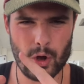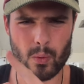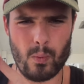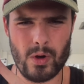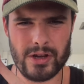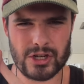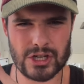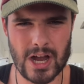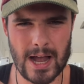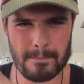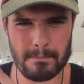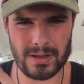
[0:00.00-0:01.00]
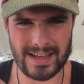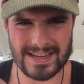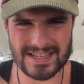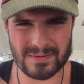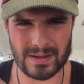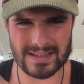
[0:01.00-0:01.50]
What shot
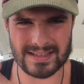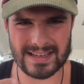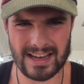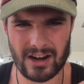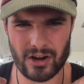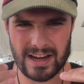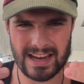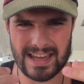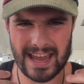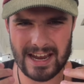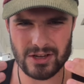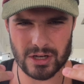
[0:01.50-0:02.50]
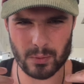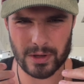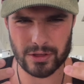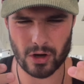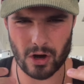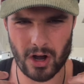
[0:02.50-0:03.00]
placements are engaging
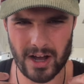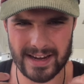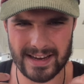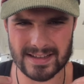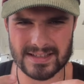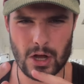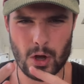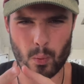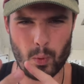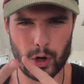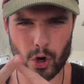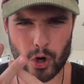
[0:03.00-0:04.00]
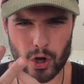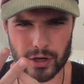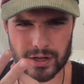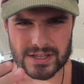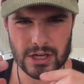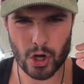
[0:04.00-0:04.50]
with our audience? What
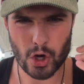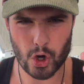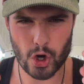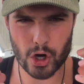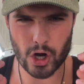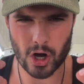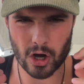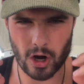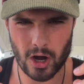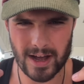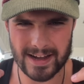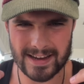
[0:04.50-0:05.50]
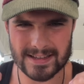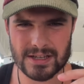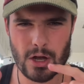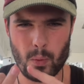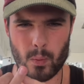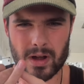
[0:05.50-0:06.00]
hooks hook our audience?
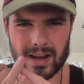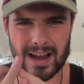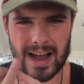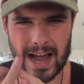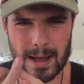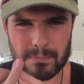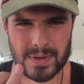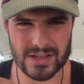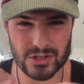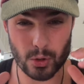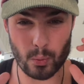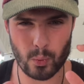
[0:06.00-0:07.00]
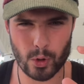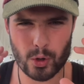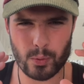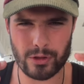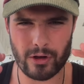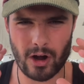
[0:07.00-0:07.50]
What copies work
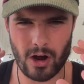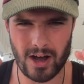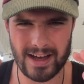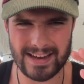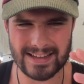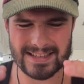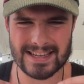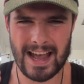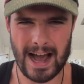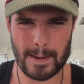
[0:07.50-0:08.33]
with our audience?